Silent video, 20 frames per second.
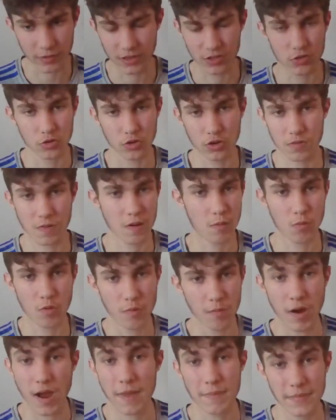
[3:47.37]
on and talk about
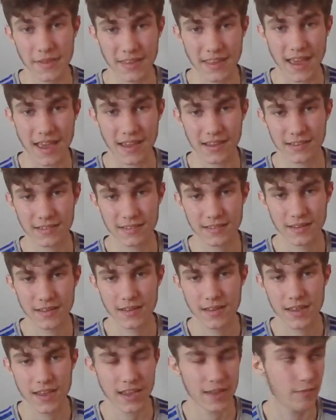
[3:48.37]
what might be next,
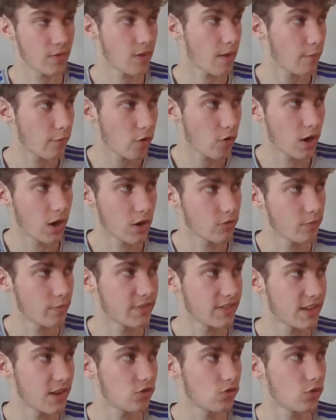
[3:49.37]
even though I'm not
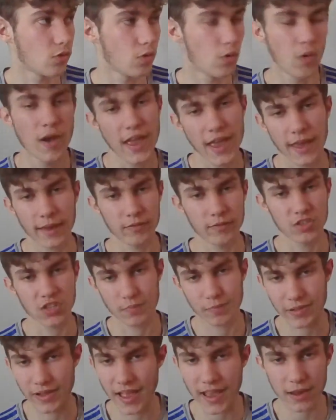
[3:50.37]
100% sure, he was
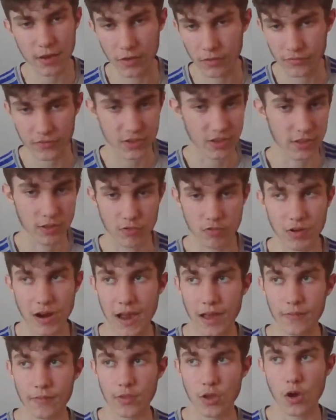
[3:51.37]
just playing off to the
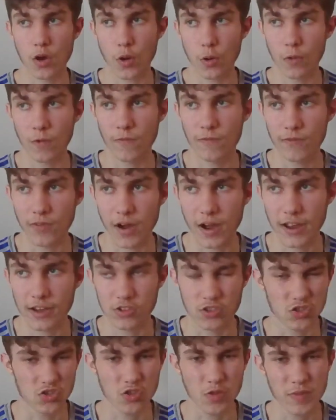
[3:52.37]
crowd the whole fight,
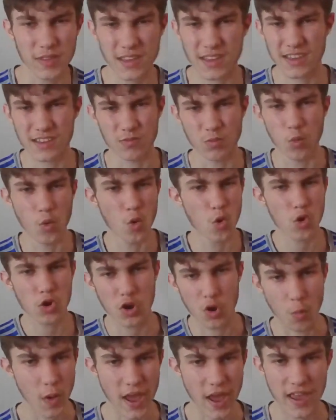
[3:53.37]
just doing this walk
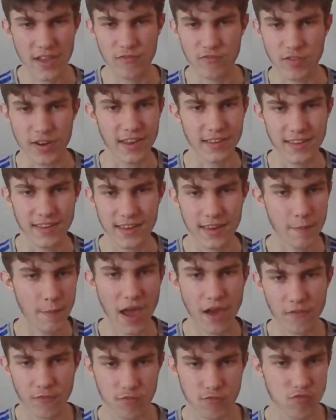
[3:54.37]
away thing. He did
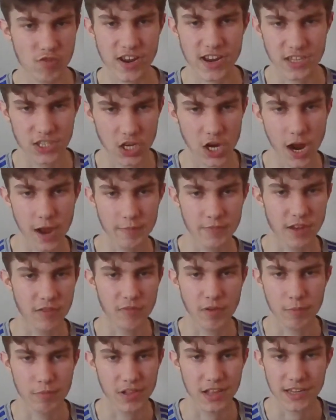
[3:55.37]
about three times
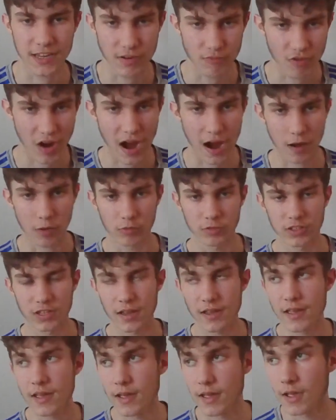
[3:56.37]
every bloody round,
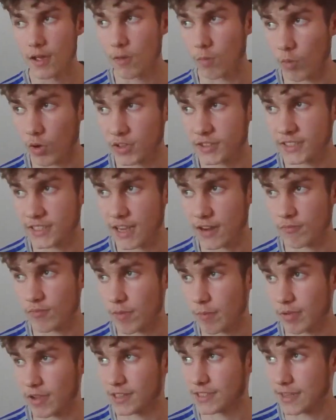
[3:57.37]
once every
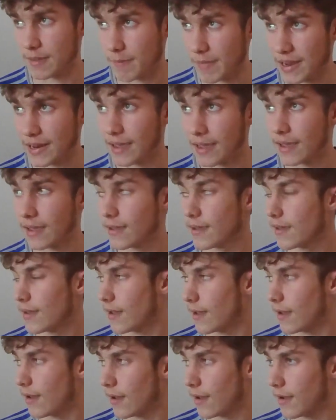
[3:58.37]
bloody minute.
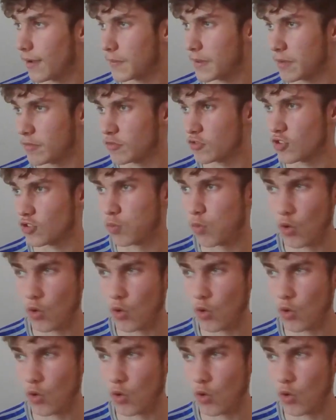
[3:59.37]
He was just